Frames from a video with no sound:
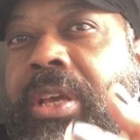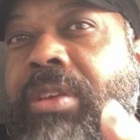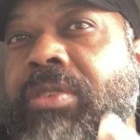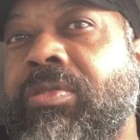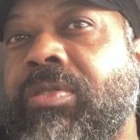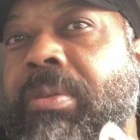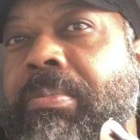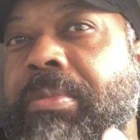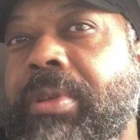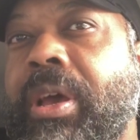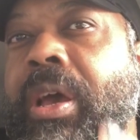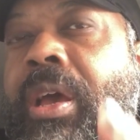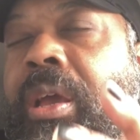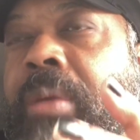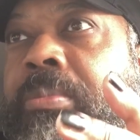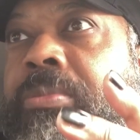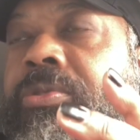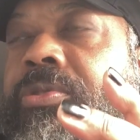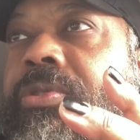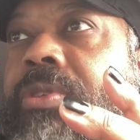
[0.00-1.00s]

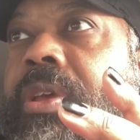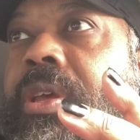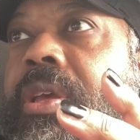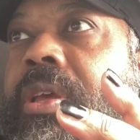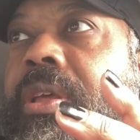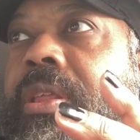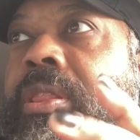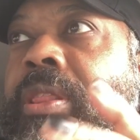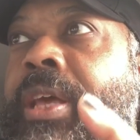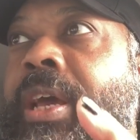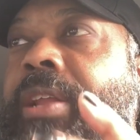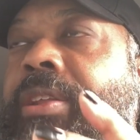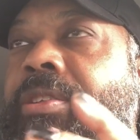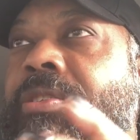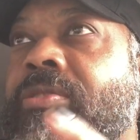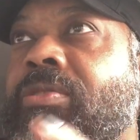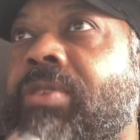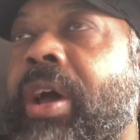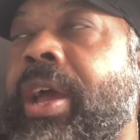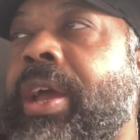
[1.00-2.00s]
Sometimes that
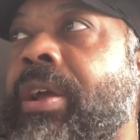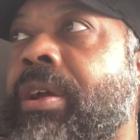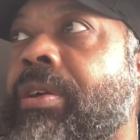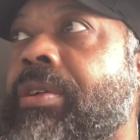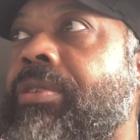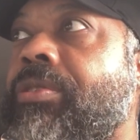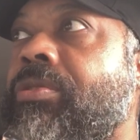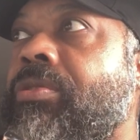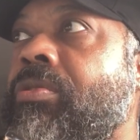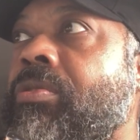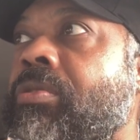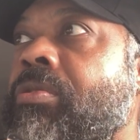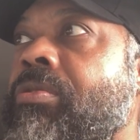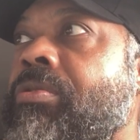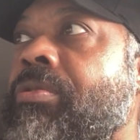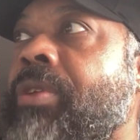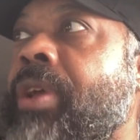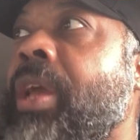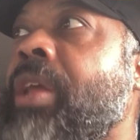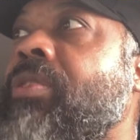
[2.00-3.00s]
desire to
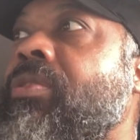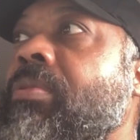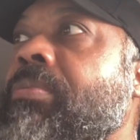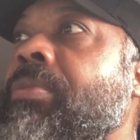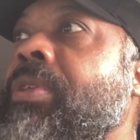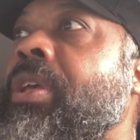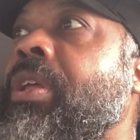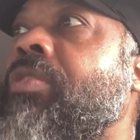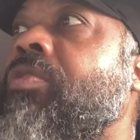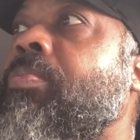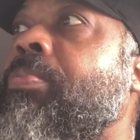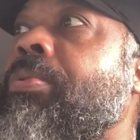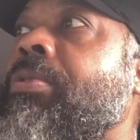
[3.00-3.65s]
create something that's